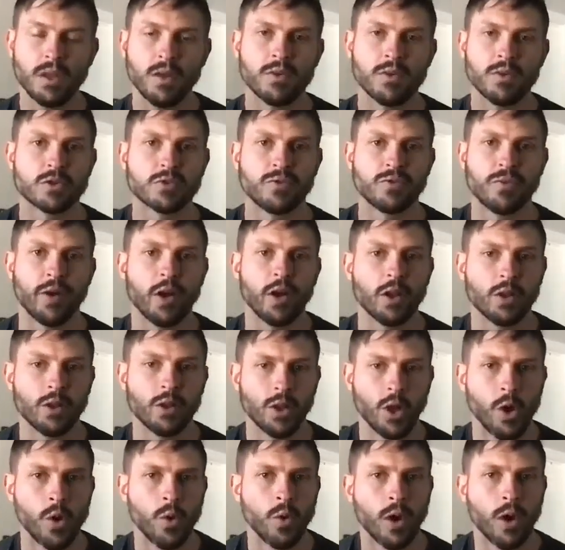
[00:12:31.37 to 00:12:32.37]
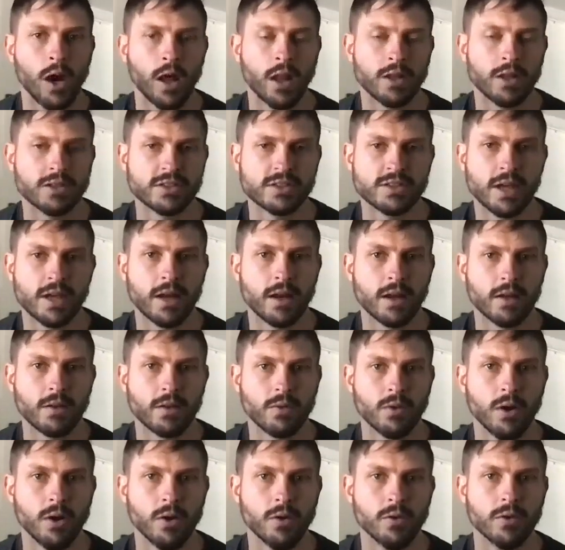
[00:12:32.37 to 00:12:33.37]
there's a very low allostatic
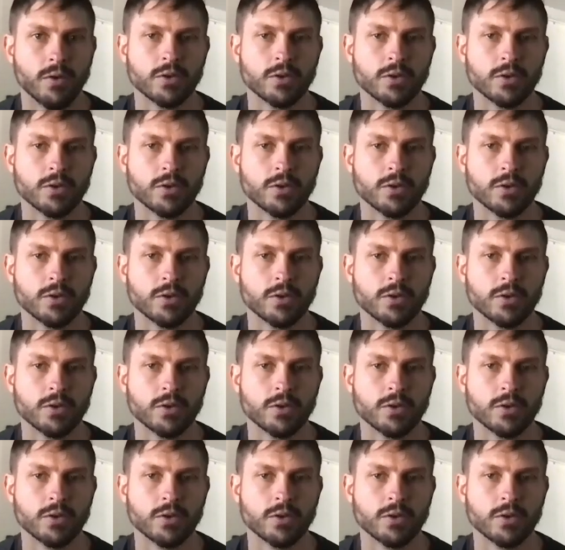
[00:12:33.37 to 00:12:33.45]
load.